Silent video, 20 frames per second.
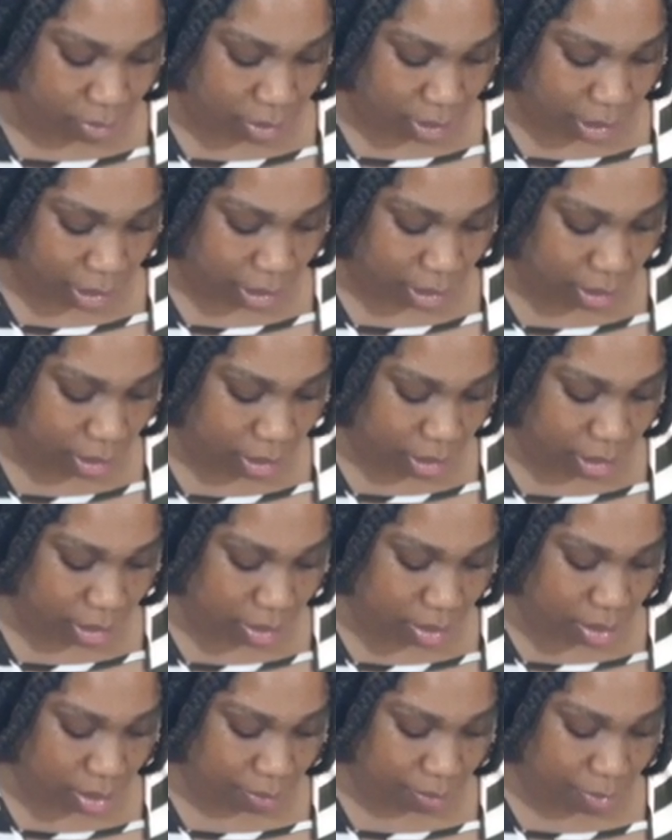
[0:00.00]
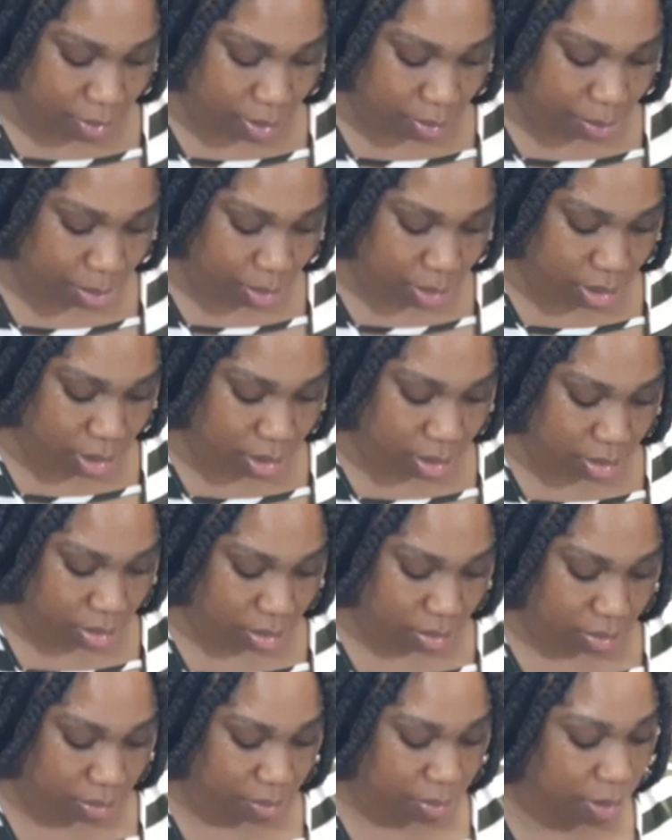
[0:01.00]
I need something to put this
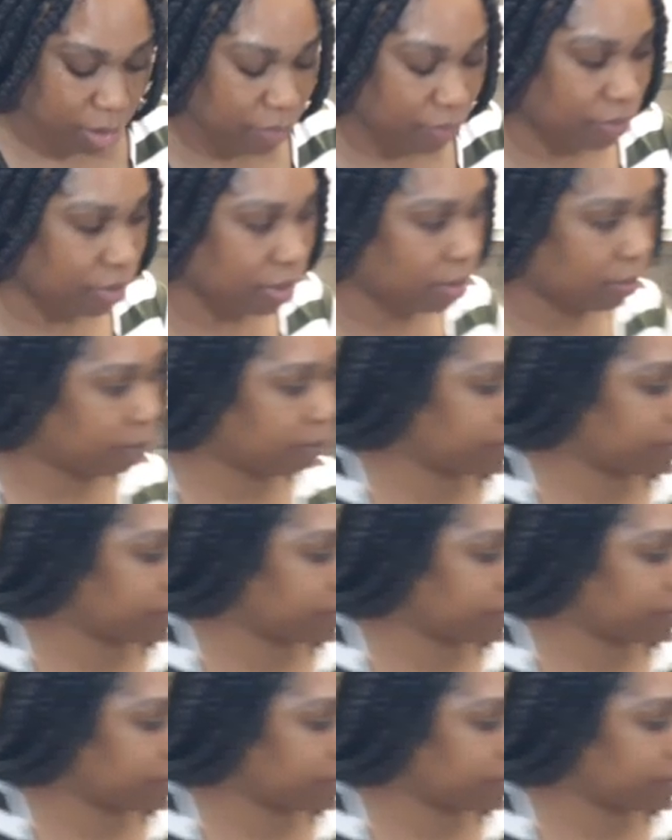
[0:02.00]
on. Matter of fact,